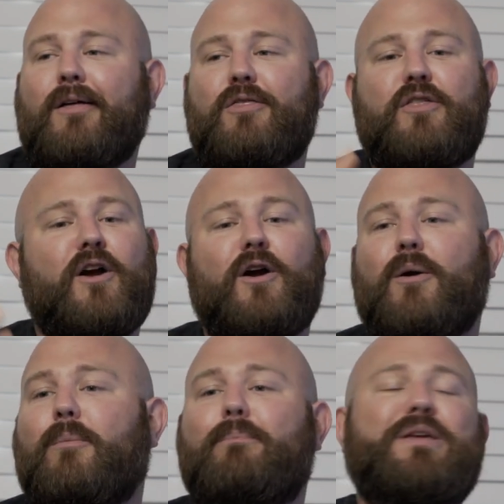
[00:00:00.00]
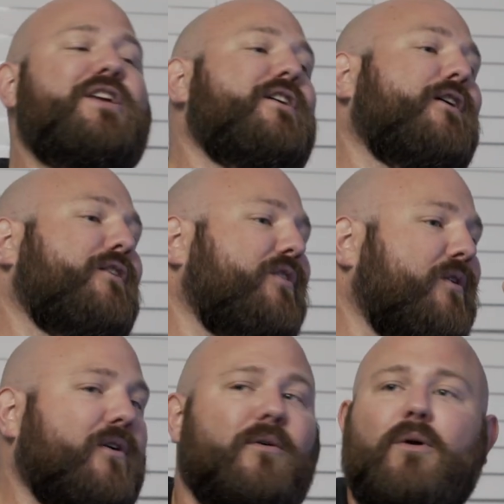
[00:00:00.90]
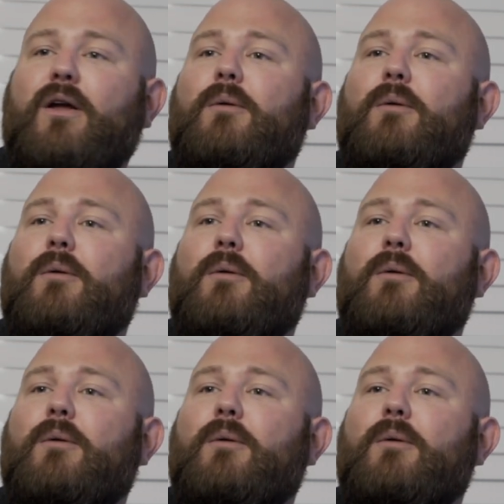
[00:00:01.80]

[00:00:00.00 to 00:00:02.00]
Their peer or